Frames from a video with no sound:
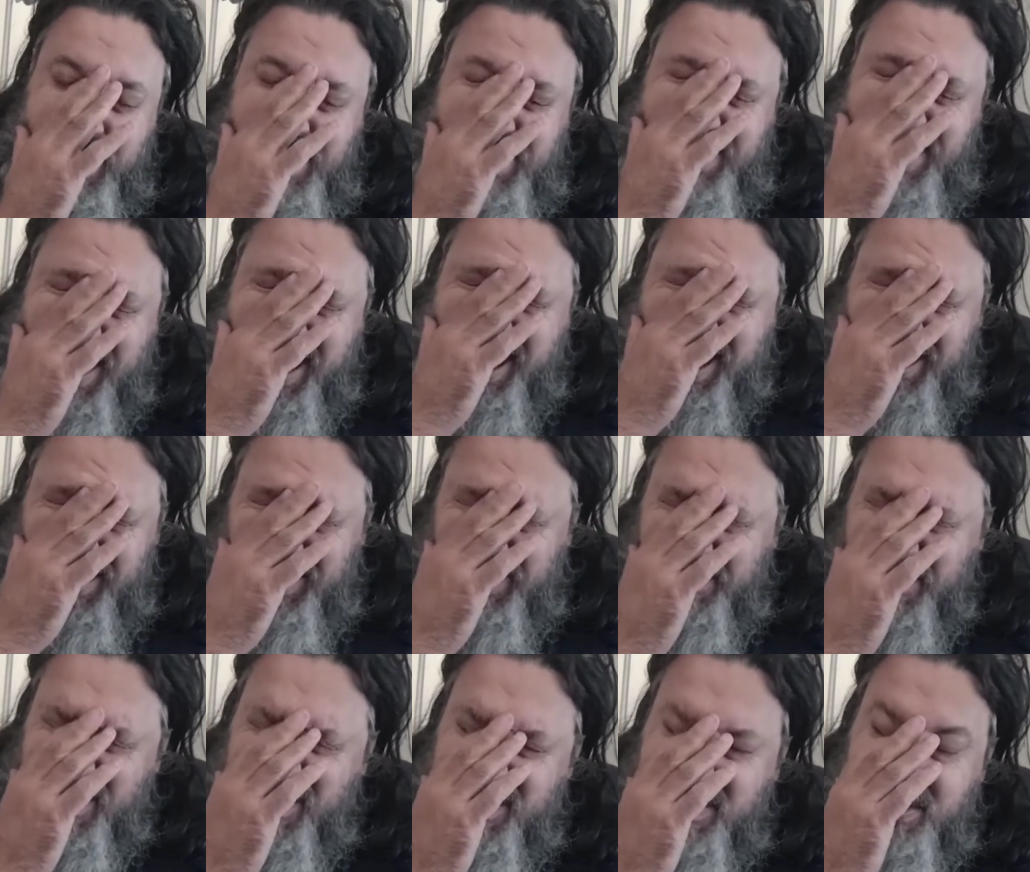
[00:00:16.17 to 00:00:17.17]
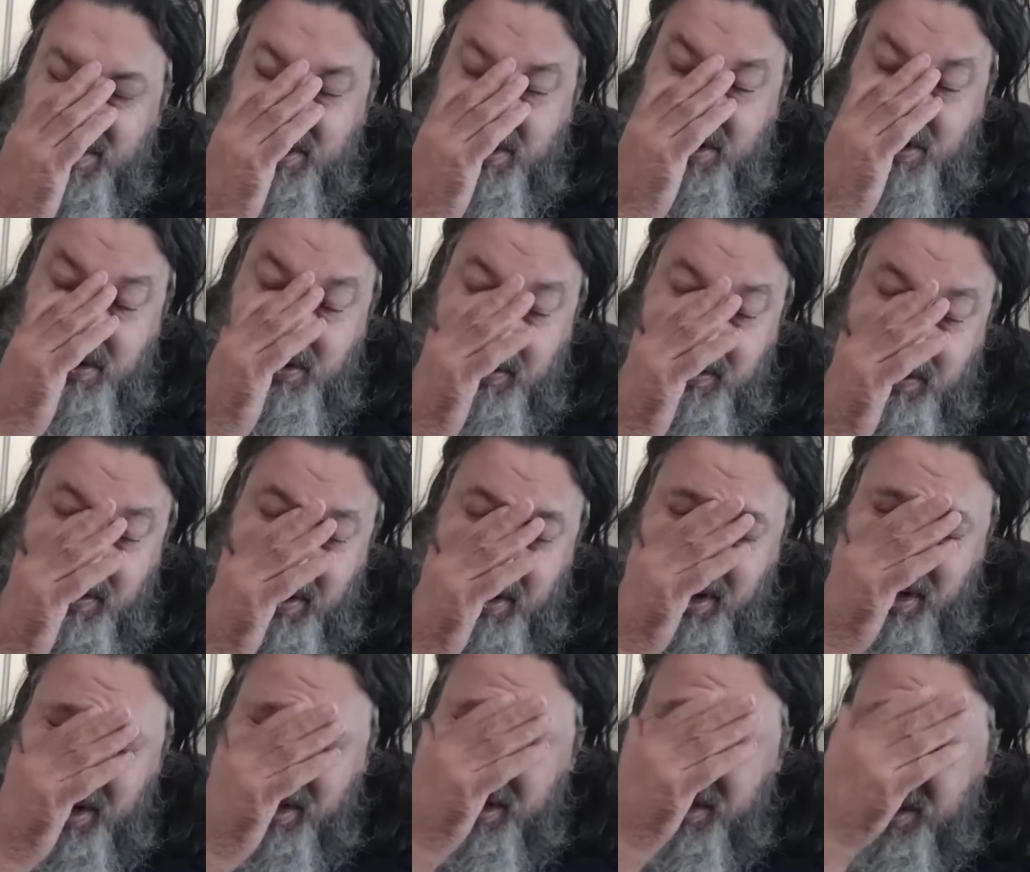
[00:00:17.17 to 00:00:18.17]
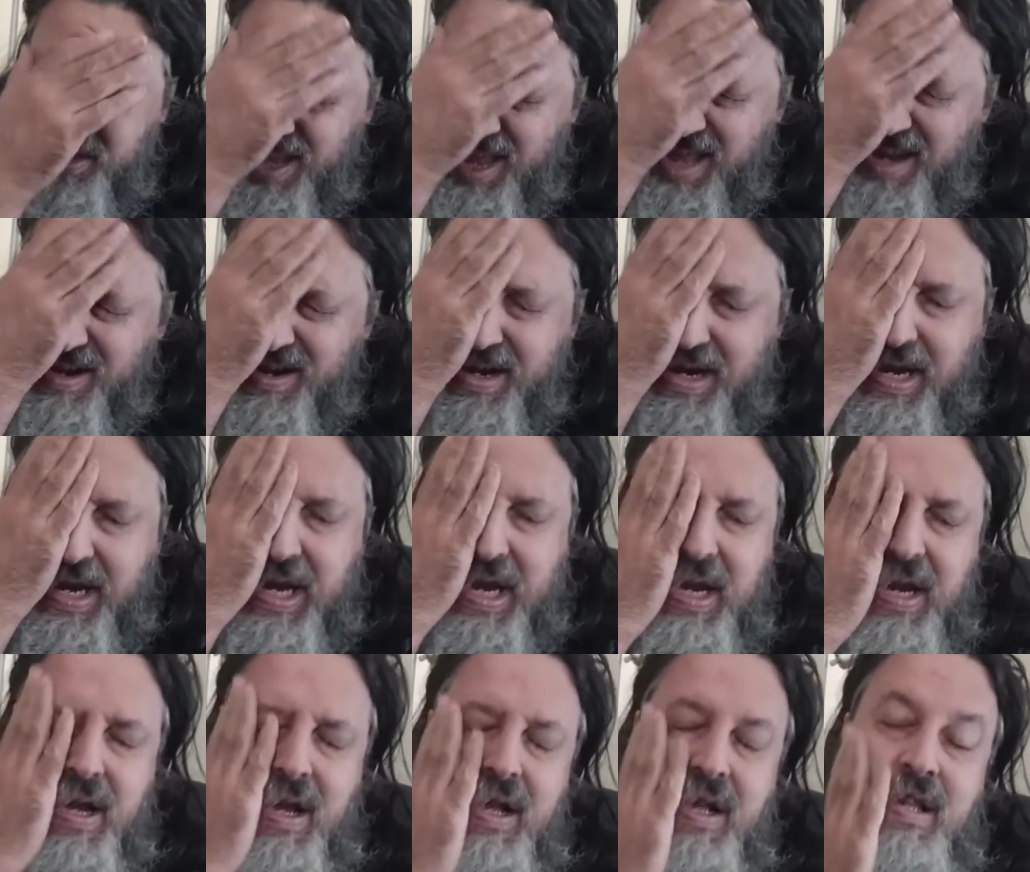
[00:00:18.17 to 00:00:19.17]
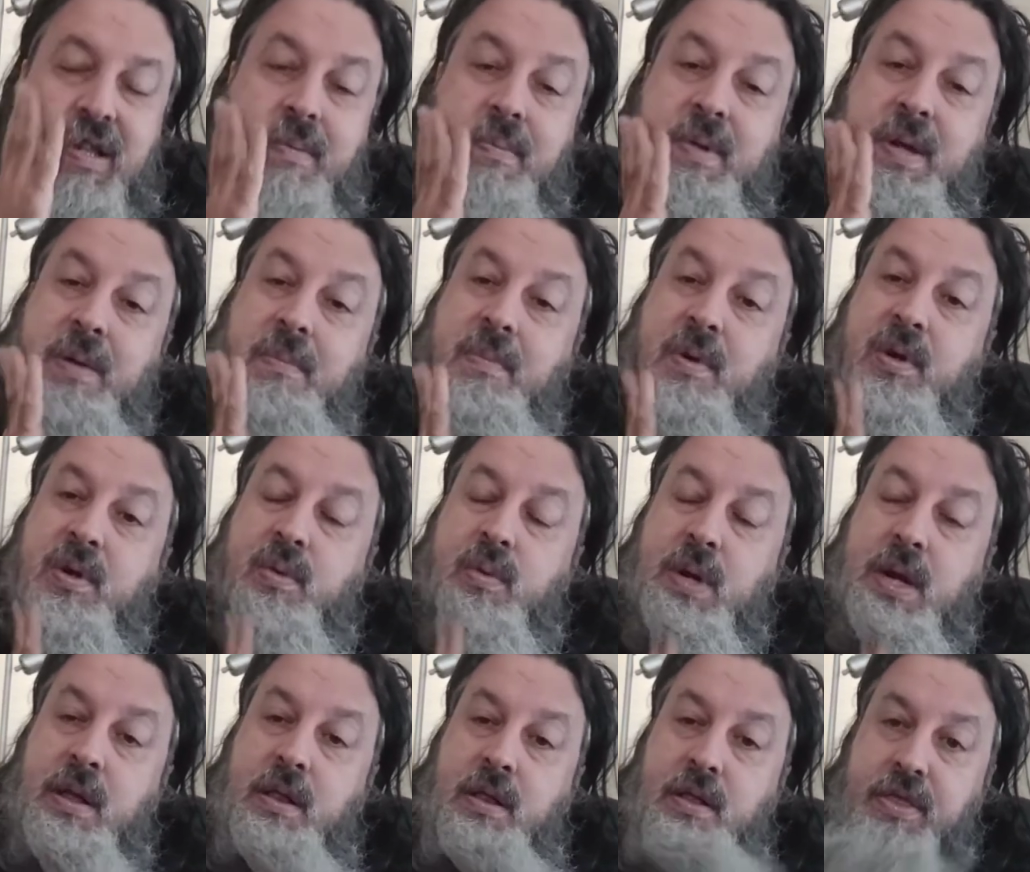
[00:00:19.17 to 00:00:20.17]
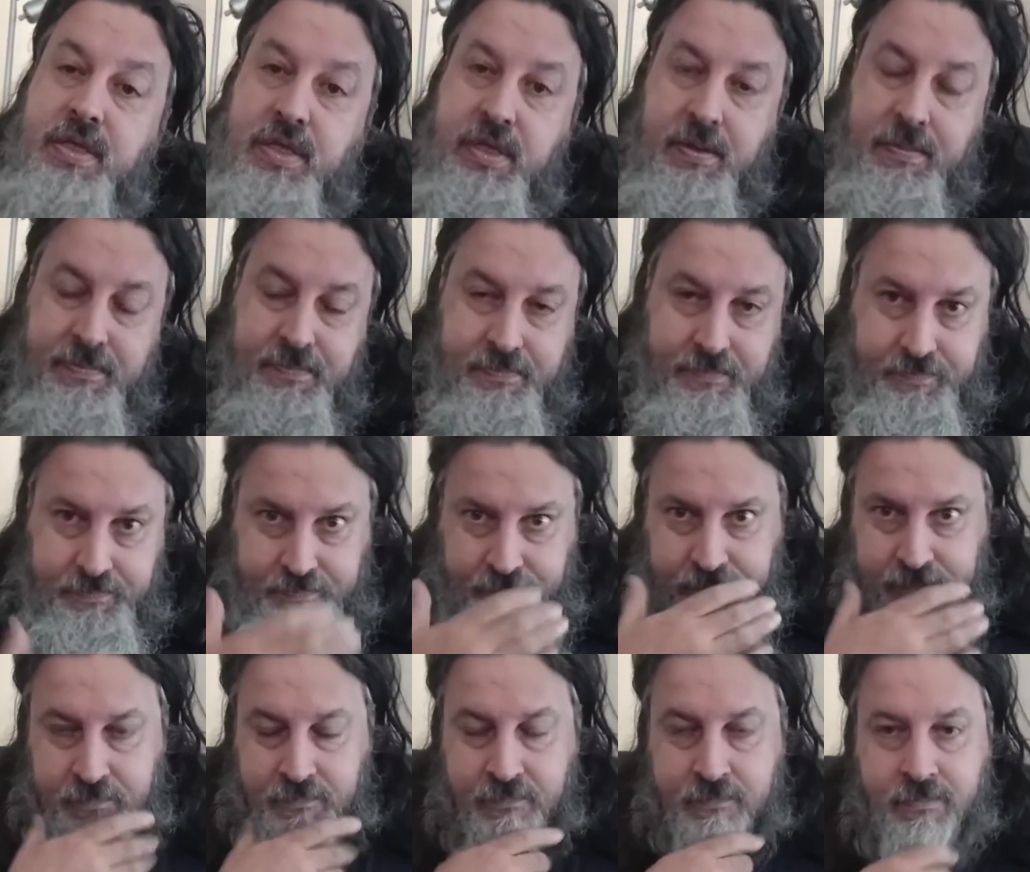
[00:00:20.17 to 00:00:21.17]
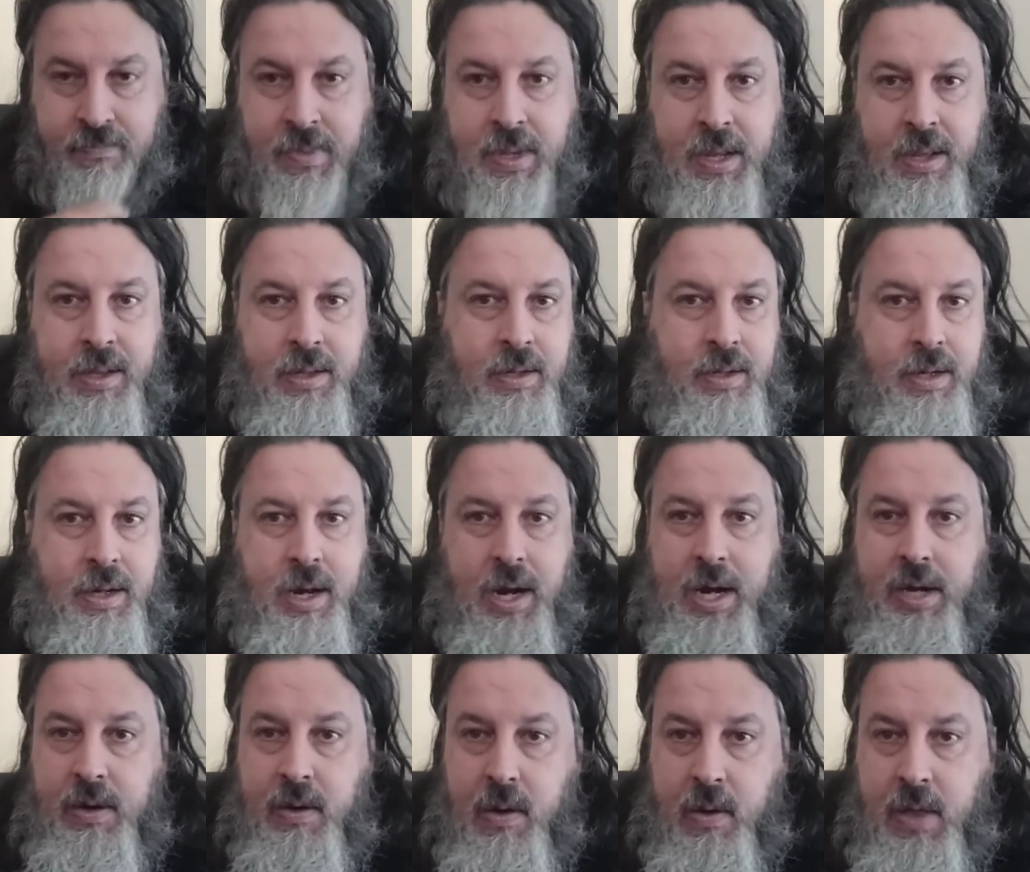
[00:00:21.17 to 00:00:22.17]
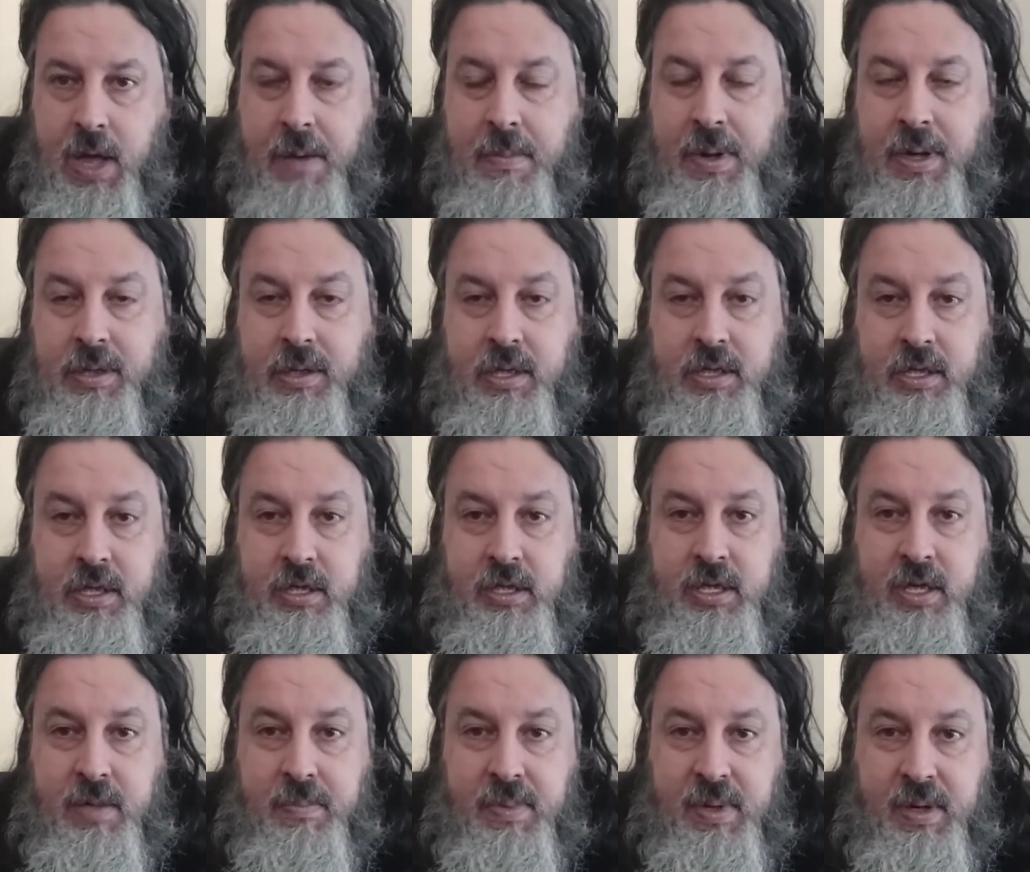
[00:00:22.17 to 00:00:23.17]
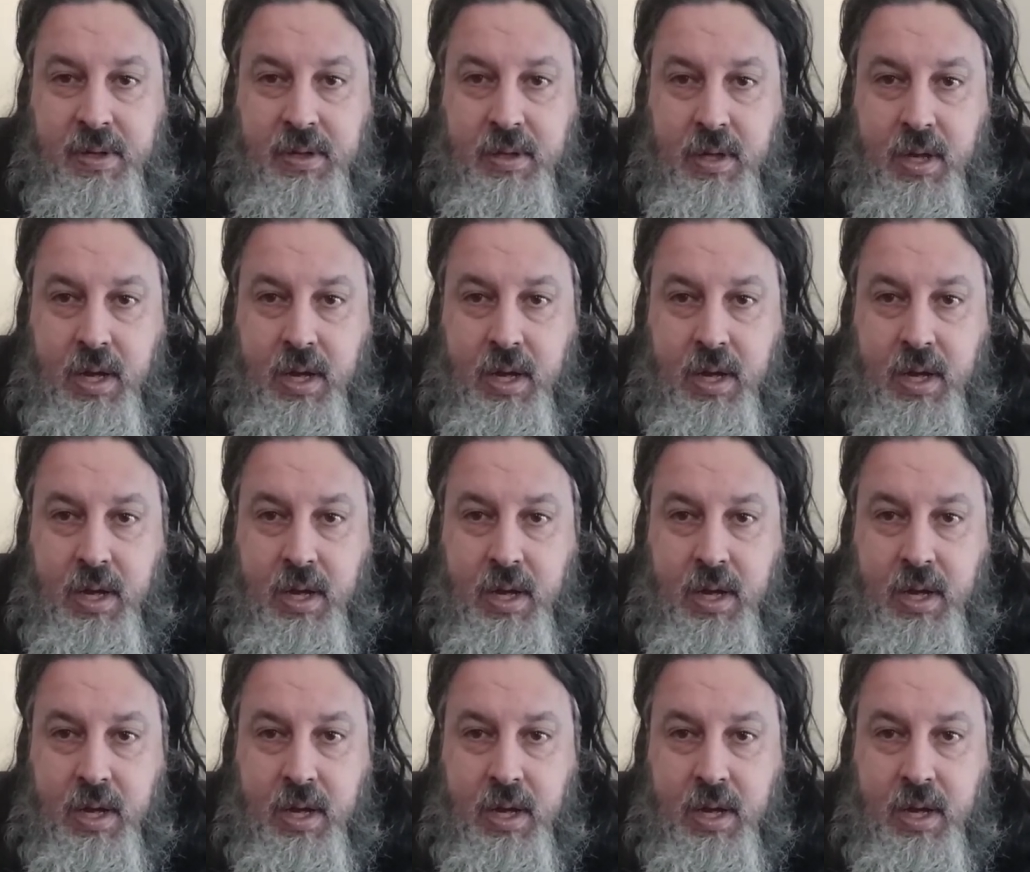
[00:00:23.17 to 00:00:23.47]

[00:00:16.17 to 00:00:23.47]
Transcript: just about noon on Saturday, September 12th. I know that because I just did a